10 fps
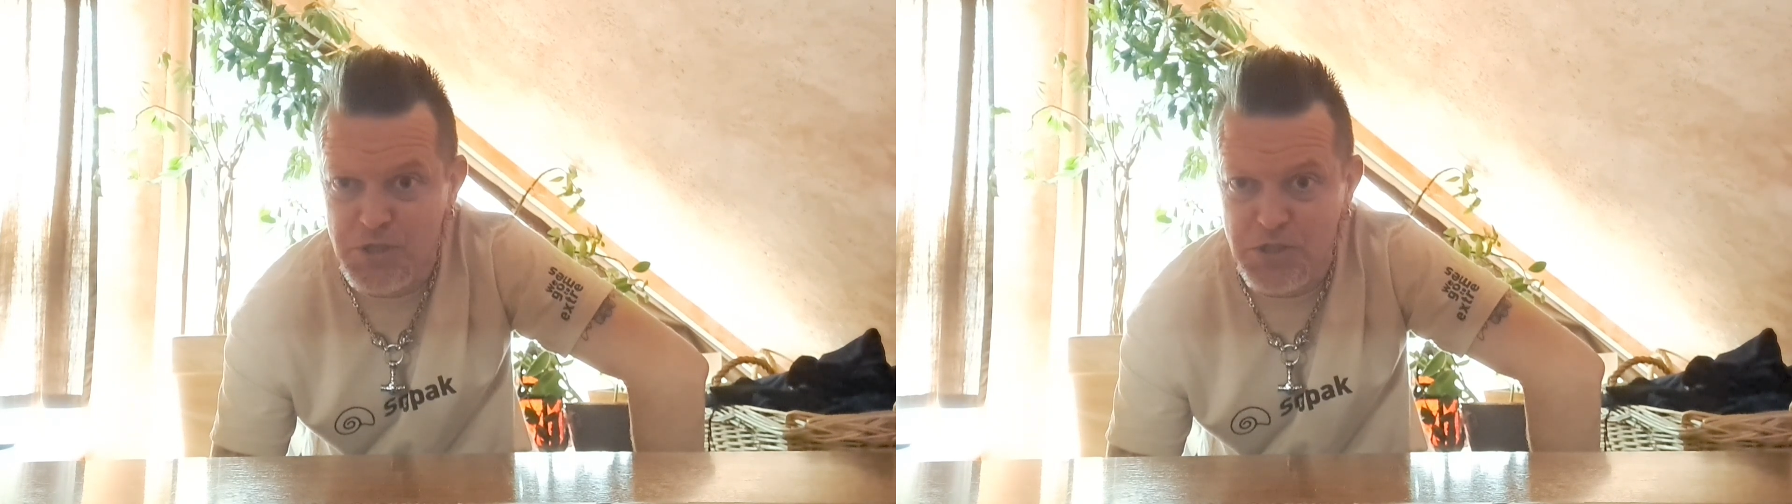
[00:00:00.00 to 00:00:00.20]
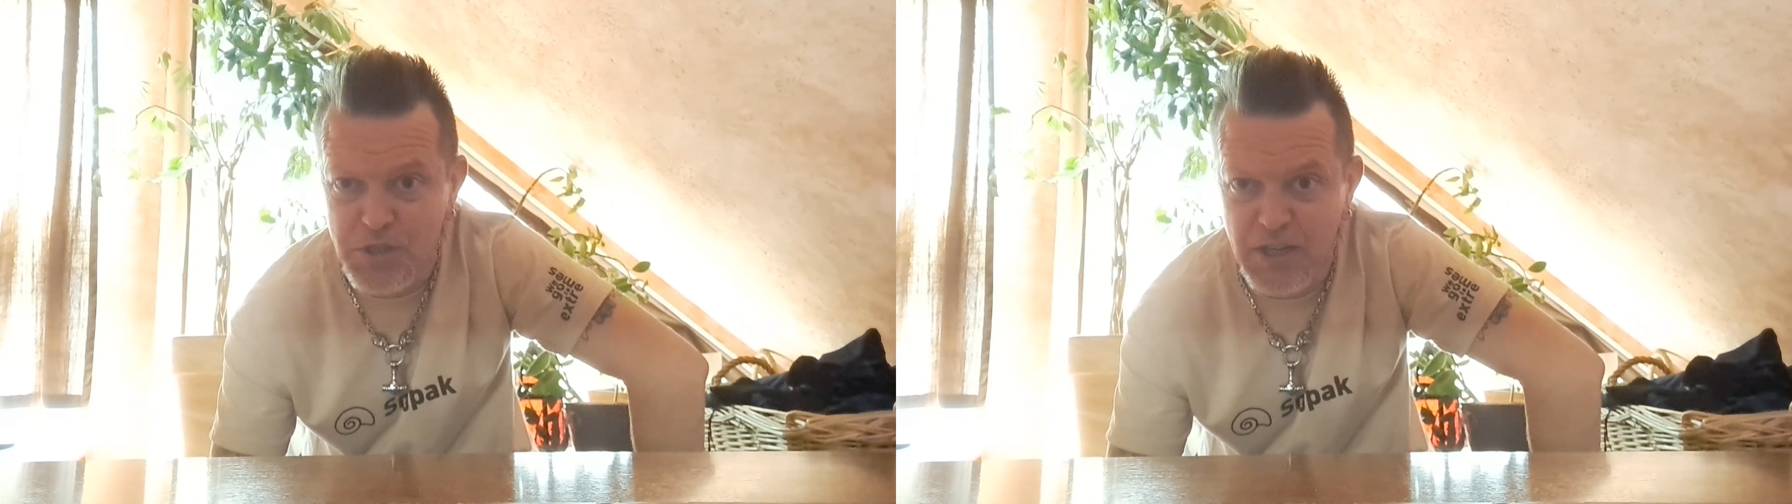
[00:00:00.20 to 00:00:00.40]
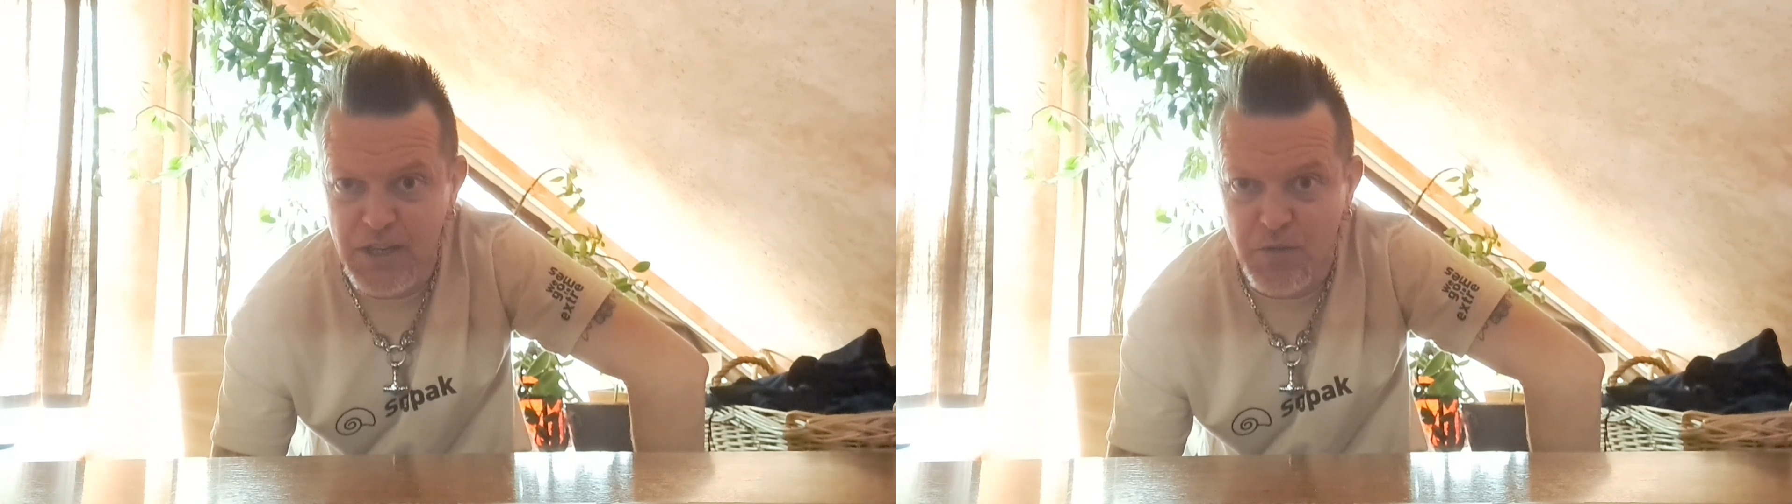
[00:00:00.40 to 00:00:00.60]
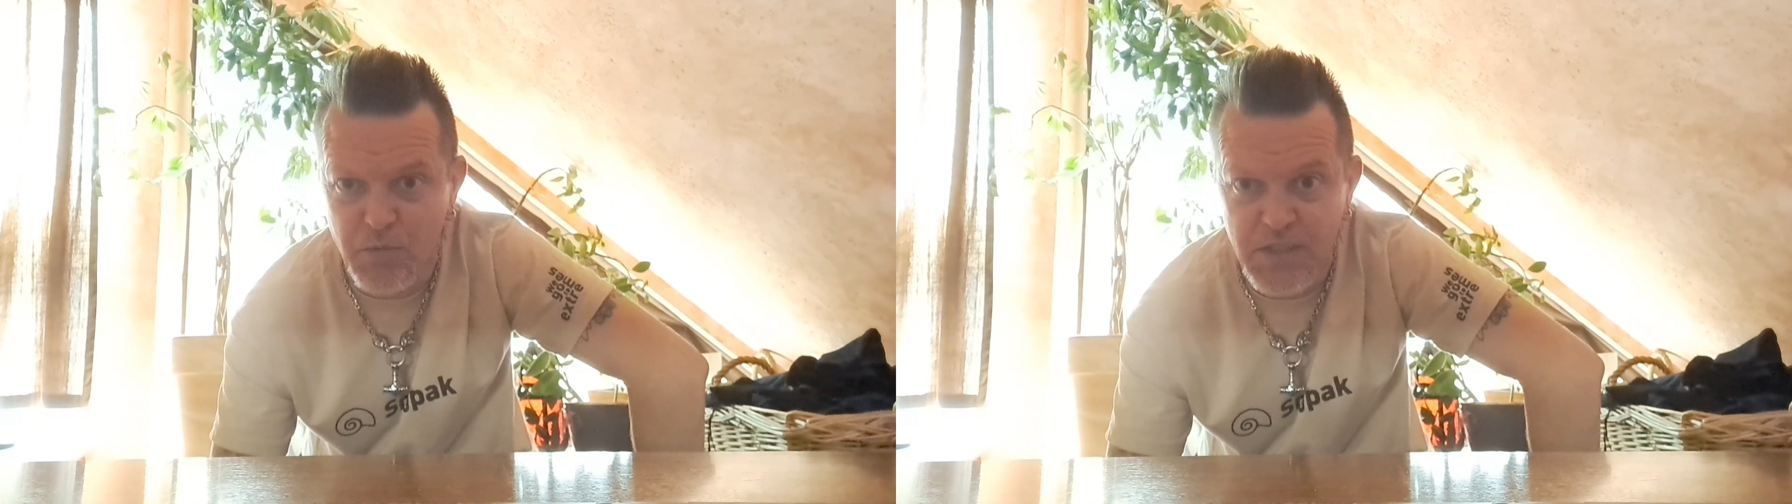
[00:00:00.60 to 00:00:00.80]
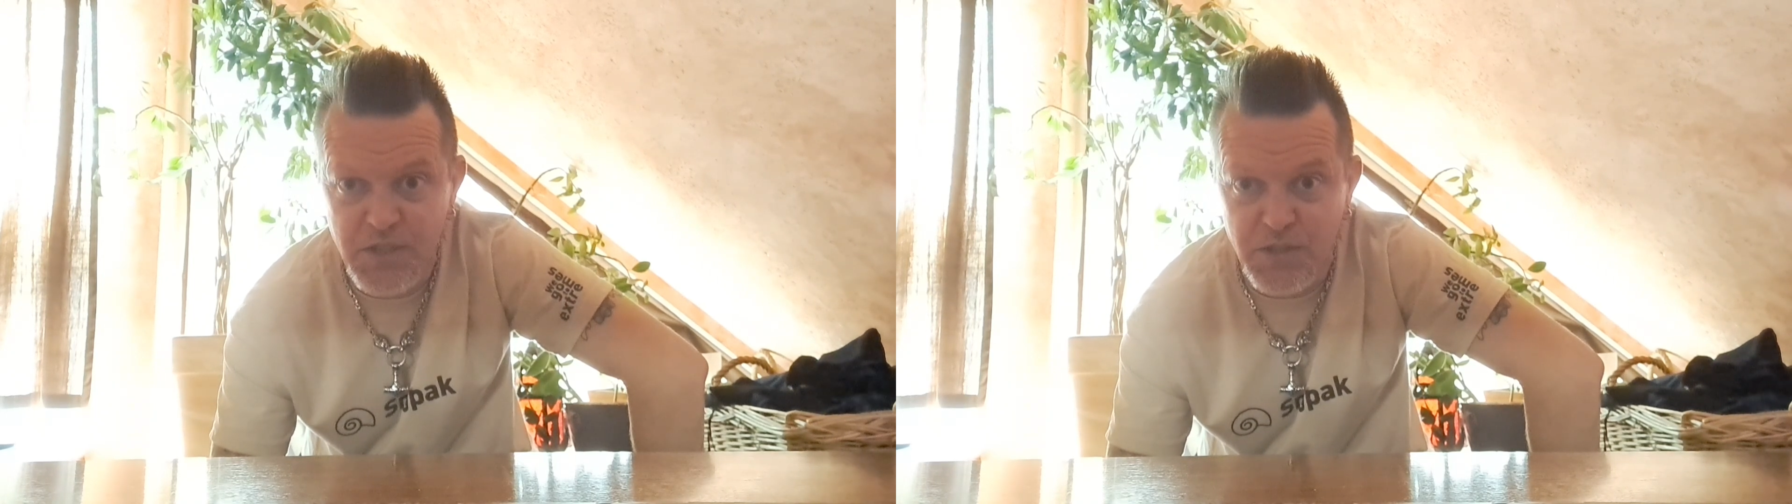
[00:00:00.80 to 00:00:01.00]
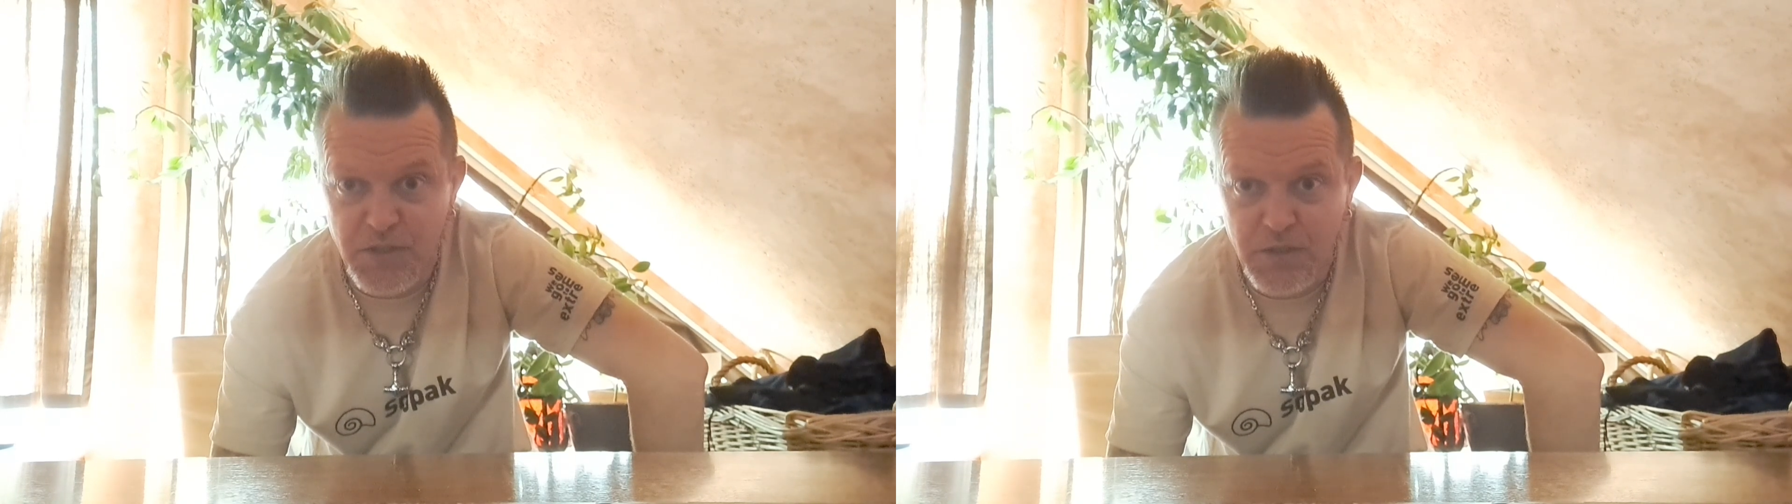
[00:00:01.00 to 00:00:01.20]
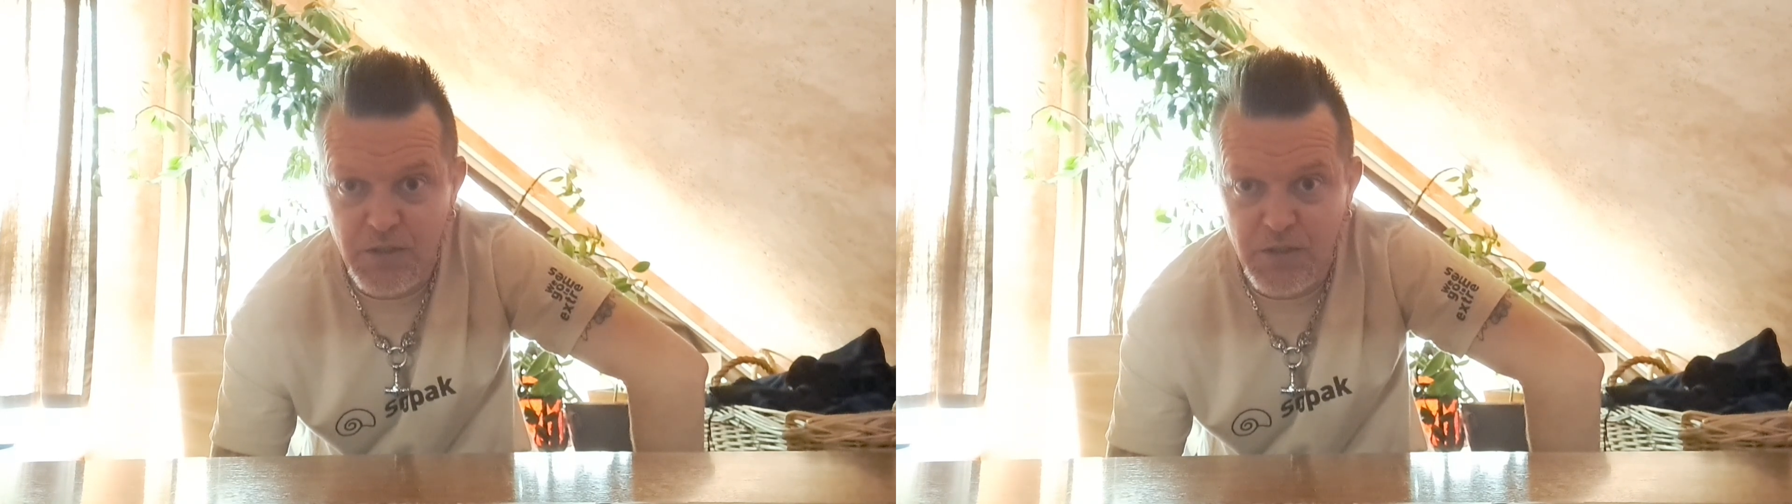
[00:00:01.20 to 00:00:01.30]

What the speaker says: it's illegal. Listen,